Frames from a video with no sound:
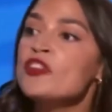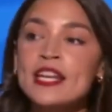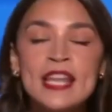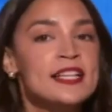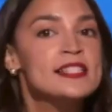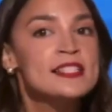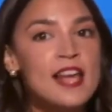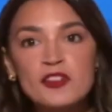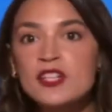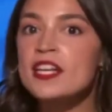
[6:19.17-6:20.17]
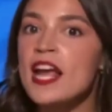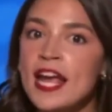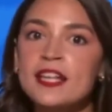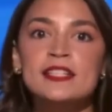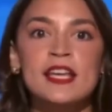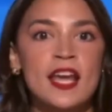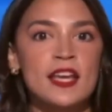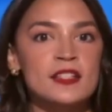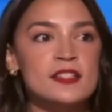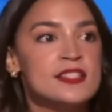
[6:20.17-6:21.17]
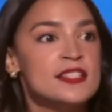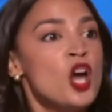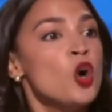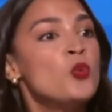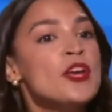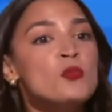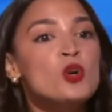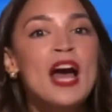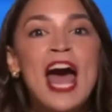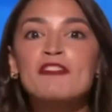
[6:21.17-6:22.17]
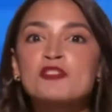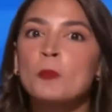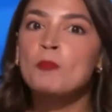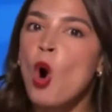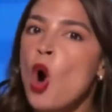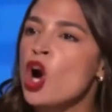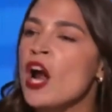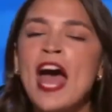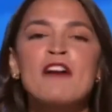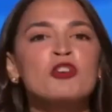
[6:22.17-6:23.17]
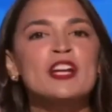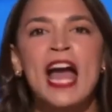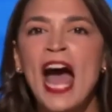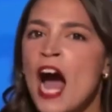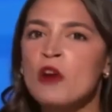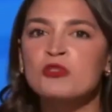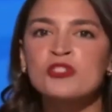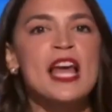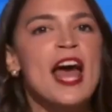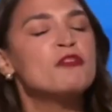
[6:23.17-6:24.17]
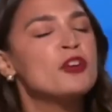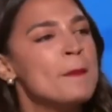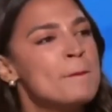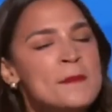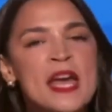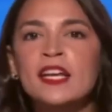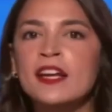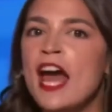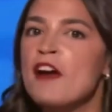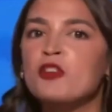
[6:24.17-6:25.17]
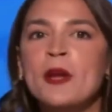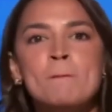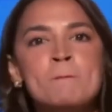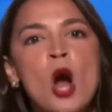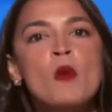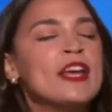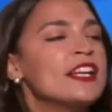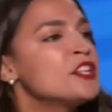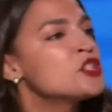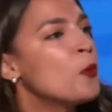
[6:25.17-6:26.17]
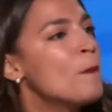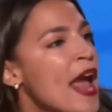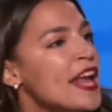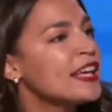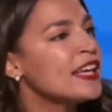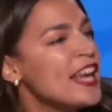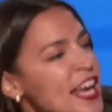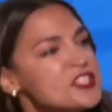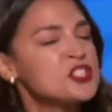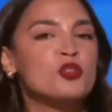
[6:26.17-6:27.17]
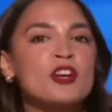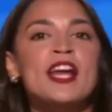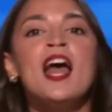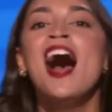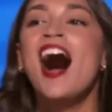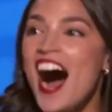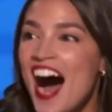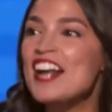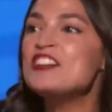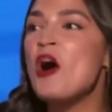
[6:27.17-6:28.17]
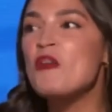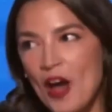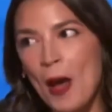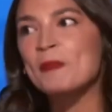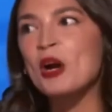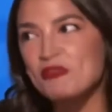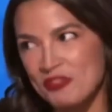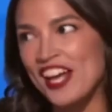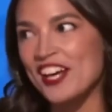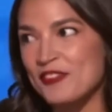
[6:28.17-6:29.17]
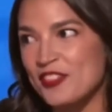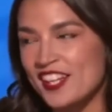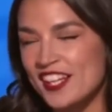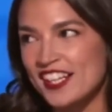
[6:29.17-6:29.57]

Over the next 78 days, we will have to pour every ounce, every minute, every moment into making history on November 5th.